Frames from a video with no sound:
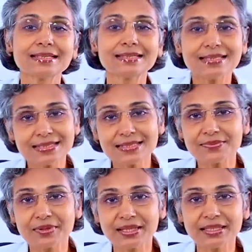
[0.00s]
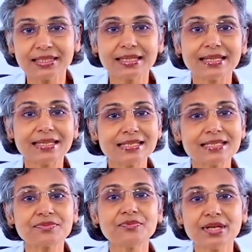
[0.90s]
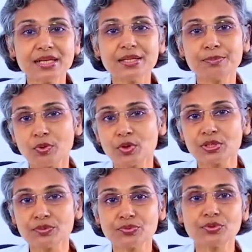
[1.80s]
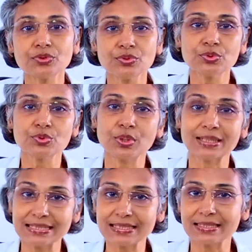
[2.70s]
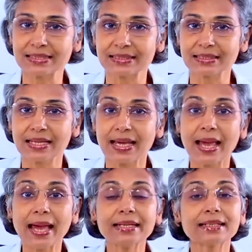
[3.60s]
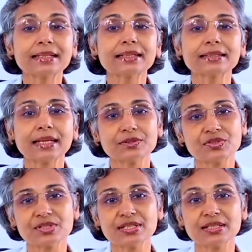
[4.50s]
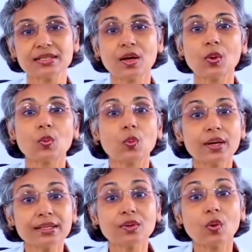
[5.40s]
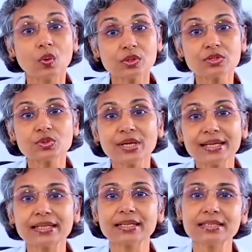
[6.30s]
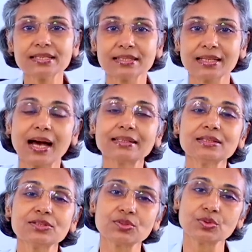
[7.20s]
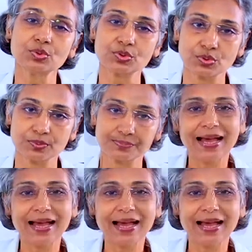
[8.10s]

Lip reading: This is why it is very important for you to understand and correct lifestyle while also encouraging others to do so.